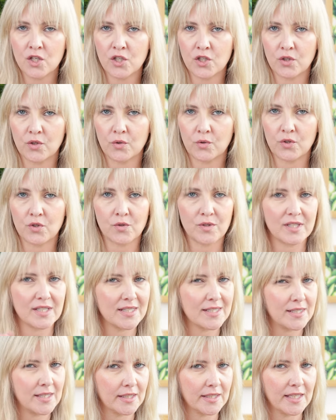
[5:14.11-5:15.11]
to do
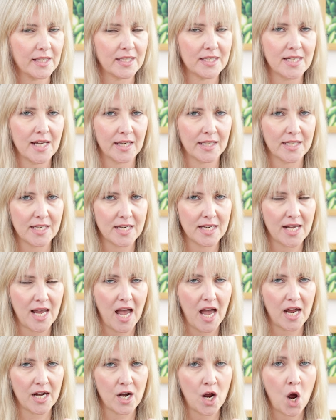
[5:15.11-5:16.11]
the slugging technique
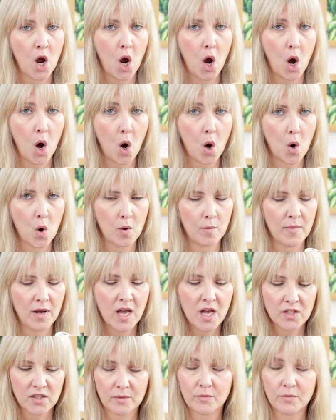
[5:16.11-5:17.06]
at home.